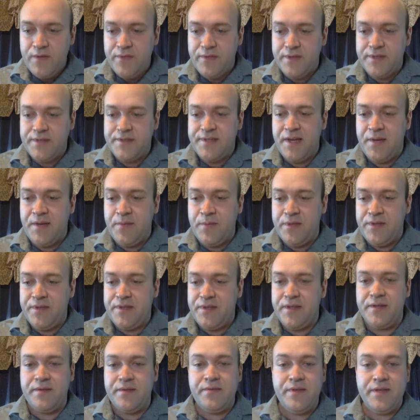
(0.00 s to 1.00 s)
sediment
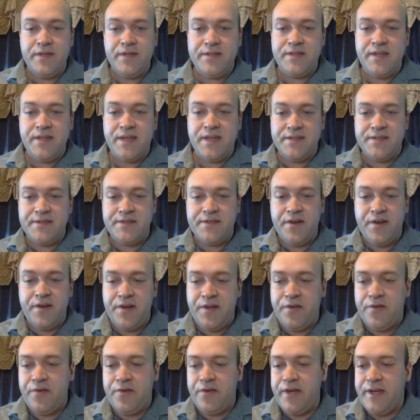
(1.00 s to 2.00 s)
that is necessary
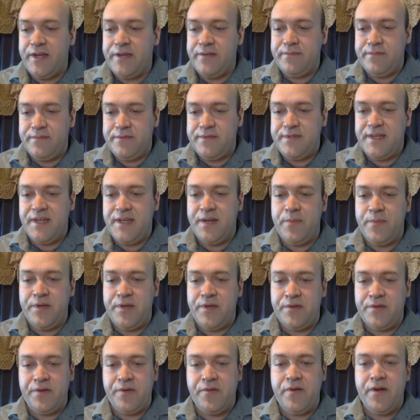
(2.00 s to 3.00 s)
to create
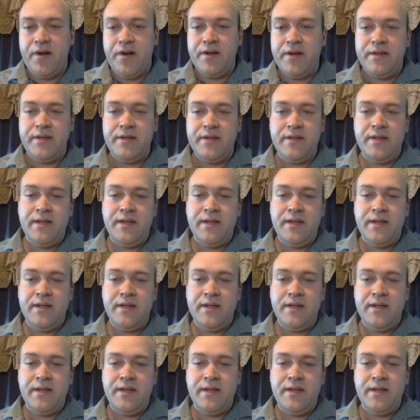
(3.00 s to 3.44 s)
sedimentary rock.